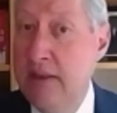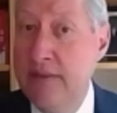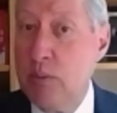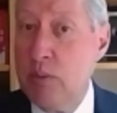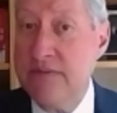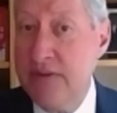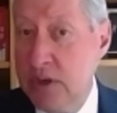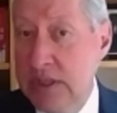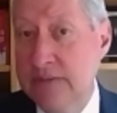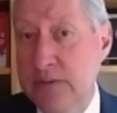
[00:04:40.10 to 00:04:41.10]
that were
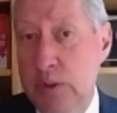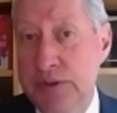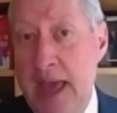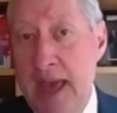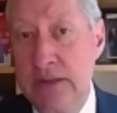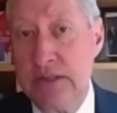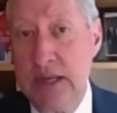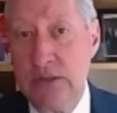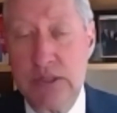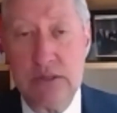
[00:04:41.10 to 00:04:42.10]
very difficult to
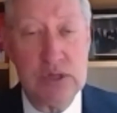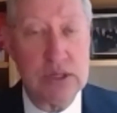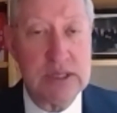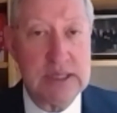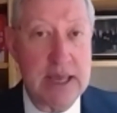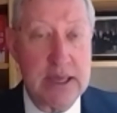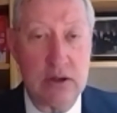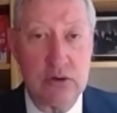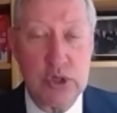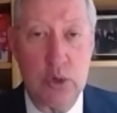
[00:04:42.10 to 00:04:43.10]
access just a decade
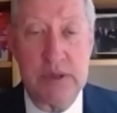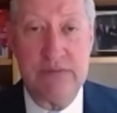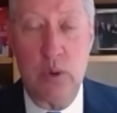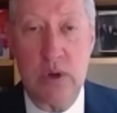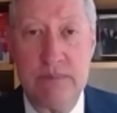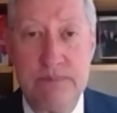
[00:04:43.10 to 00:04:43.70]
or so before.